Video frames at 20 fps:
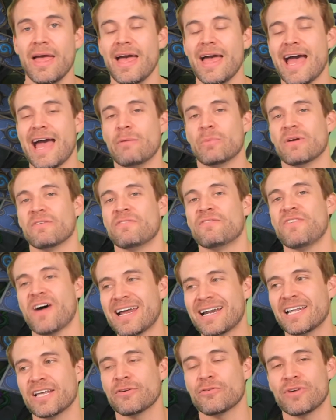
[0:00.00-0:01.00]
And we have
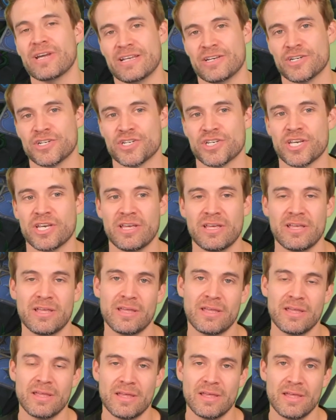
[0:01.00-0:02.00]
finally reached
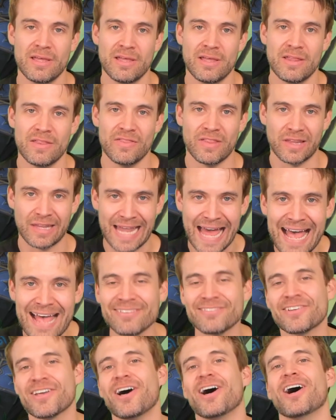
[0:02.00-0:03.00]
the
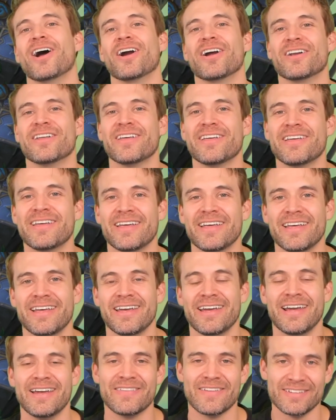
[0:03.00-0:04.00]
last card
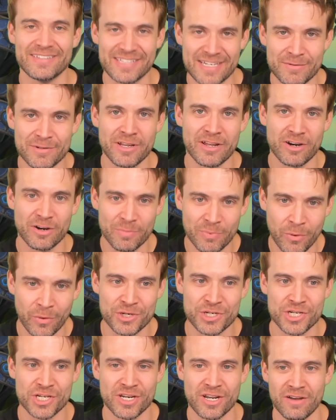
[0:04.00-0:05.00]
in the Demon Hunter
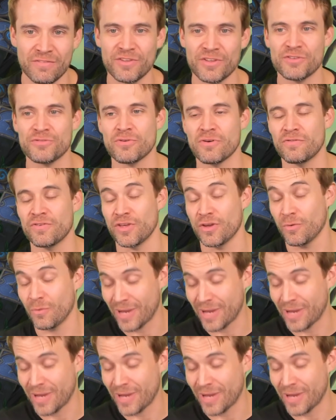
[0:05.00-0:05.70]
portion of this review.